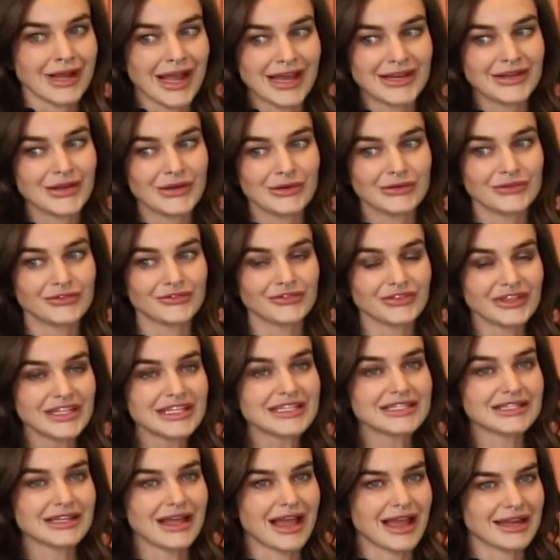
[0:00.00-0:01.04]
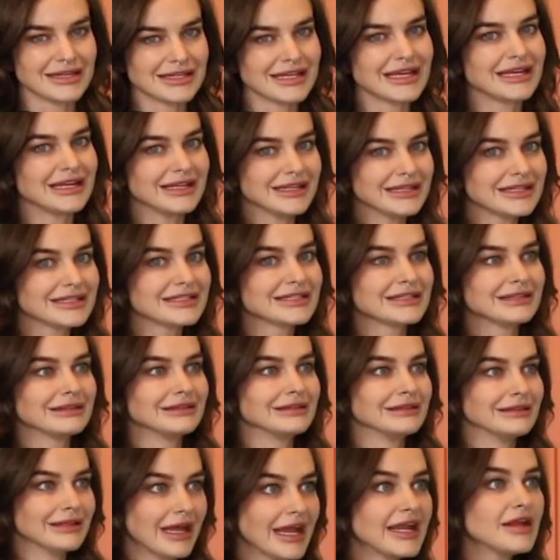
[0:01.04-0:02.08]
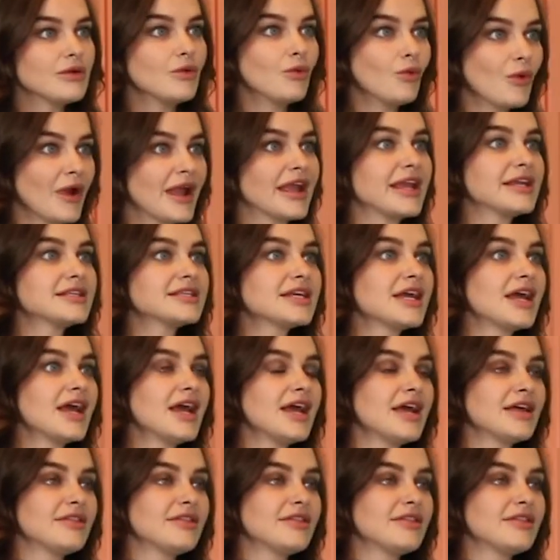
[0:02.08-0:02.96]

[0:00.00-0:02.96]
I know, fleece lined, and it is lightweight.